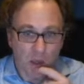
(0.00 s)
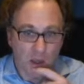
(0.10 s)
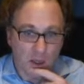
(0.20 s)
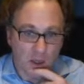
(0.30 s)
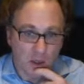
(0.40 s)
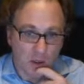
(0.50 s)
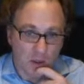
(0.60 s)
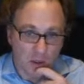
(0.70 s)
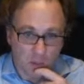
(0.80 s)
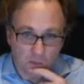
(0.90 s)
and then
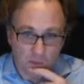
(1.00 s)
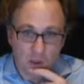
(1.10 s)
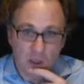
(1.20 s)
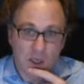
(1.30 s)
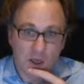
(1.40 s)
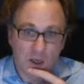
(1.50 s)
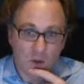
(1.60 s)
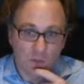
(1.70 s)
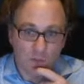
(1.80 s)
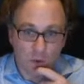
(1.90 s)
it does again
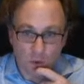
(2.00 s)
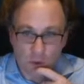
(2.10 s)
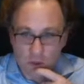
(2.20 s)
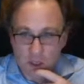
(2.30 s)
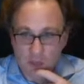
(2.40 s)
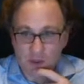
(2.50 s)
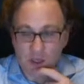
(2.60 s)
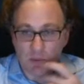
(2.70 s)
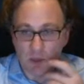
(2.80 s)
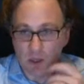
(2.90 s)
convolution,
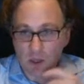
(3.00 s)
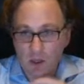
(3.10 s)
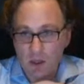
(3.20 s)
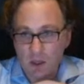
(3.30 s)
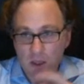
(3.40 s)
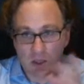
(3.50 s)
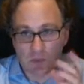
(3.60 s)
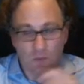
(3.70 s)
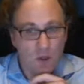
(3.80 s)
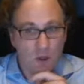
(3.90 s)
subsampling, and then it has some
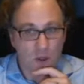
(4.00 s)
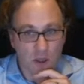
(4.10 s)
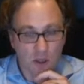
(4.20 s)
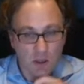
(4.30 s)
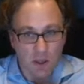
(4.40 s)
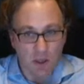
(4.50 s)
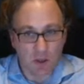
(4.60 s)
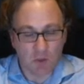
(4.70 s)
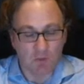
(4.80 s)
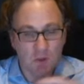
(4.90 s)
fully connected layers. So